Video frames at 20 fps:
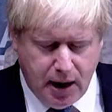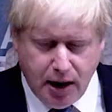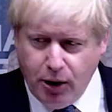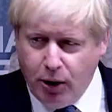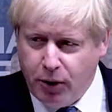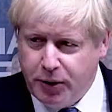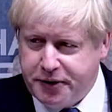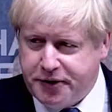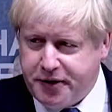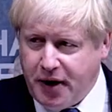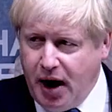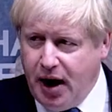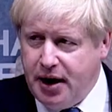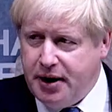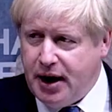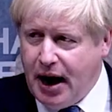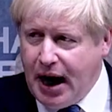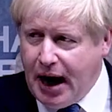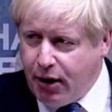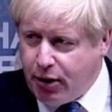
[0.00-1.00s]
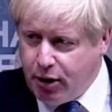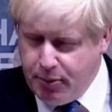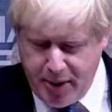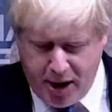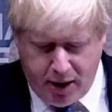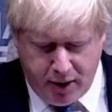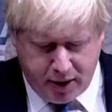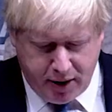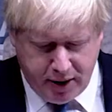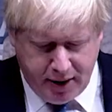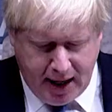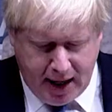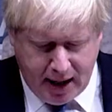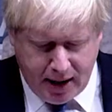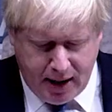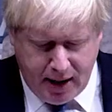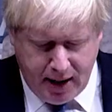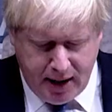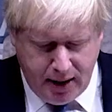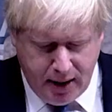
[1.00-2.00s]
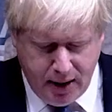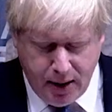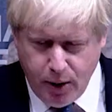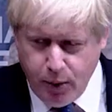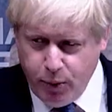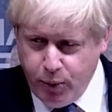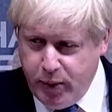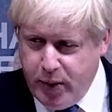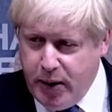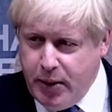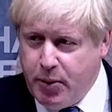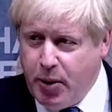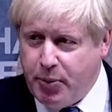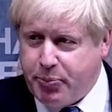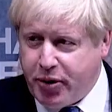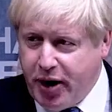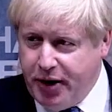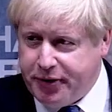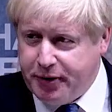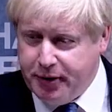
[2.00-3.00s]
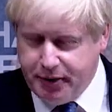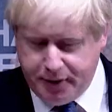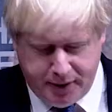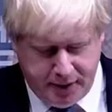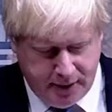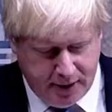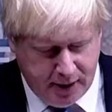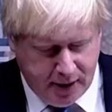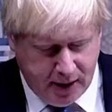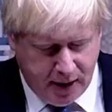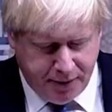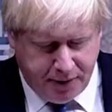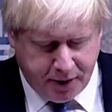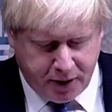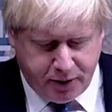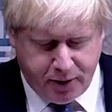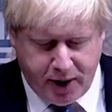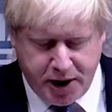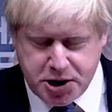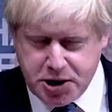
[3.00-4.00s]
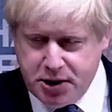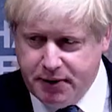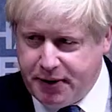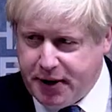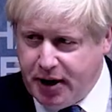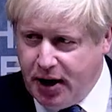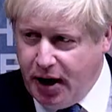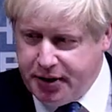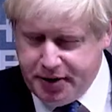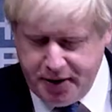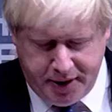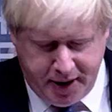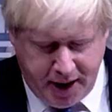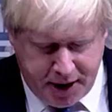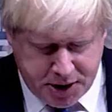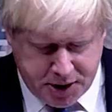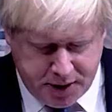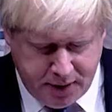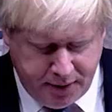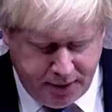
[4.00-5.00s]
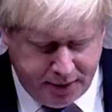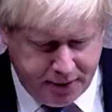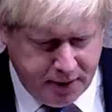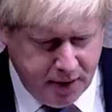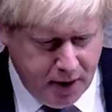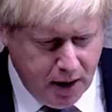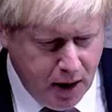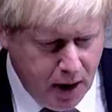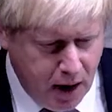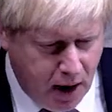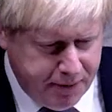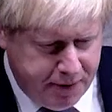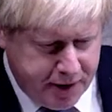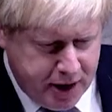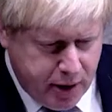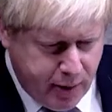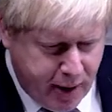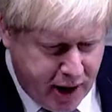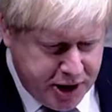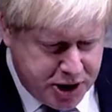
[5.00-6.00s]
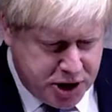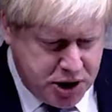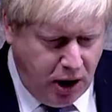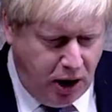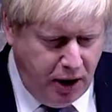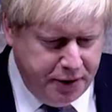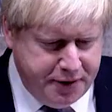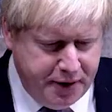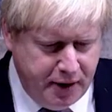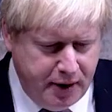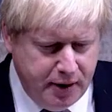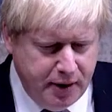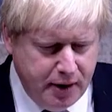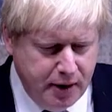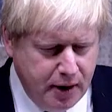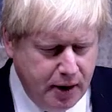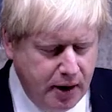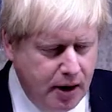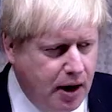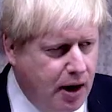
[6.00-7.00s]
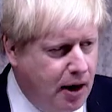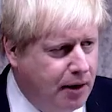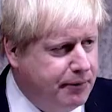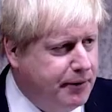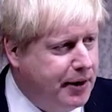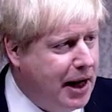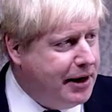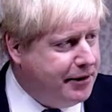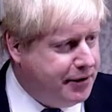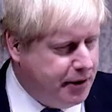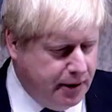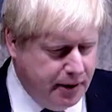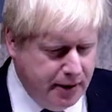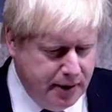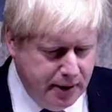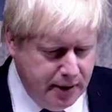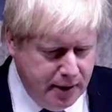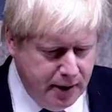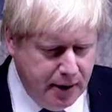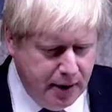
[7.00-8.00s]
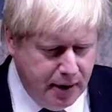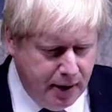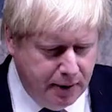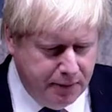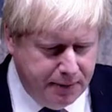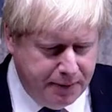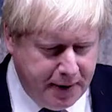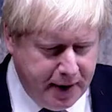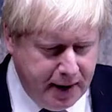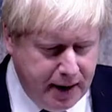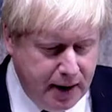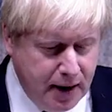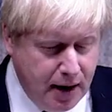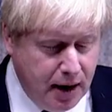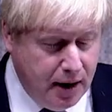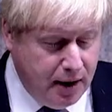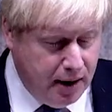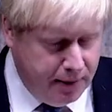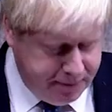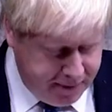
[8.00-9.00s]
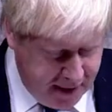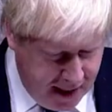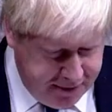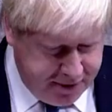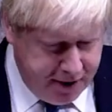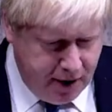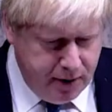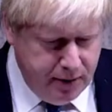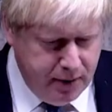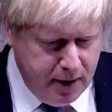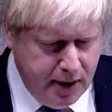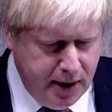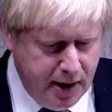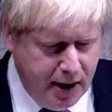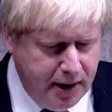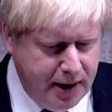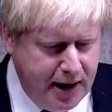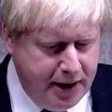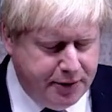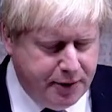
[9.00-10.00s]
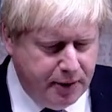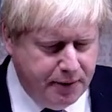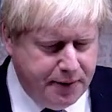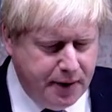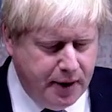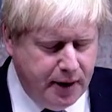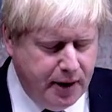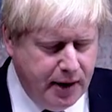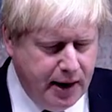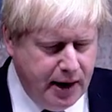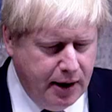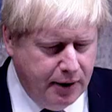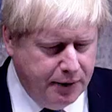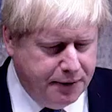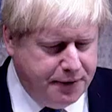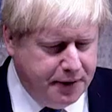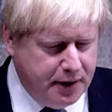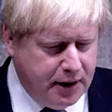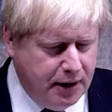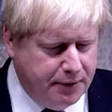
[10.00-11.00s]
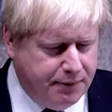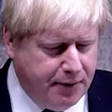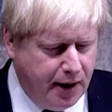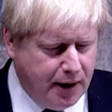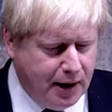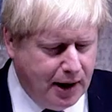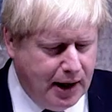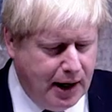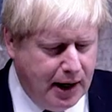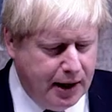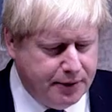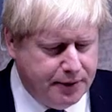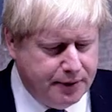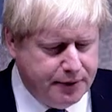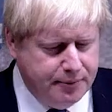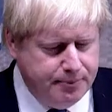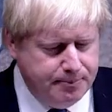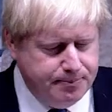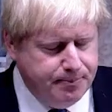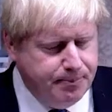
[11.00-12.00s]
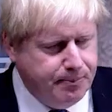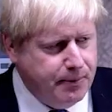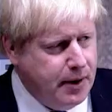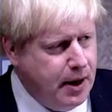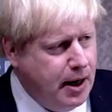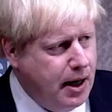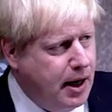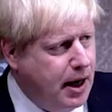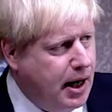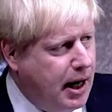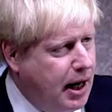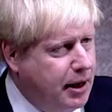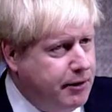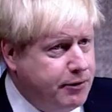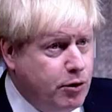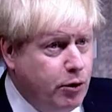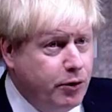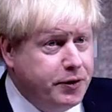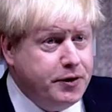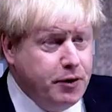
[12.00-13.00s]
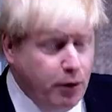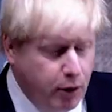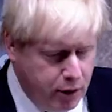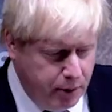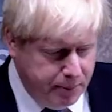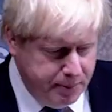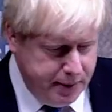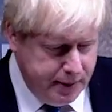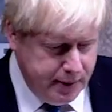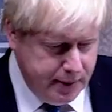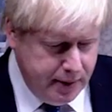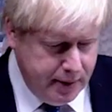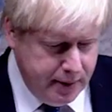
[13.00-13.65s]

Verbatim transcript: Alongside our American ally, we were present at the creation of the United Nations, of the UN Charter, and later of, the, uh, of NATO, and later of the Helsinki Final Acts. And of course, Europe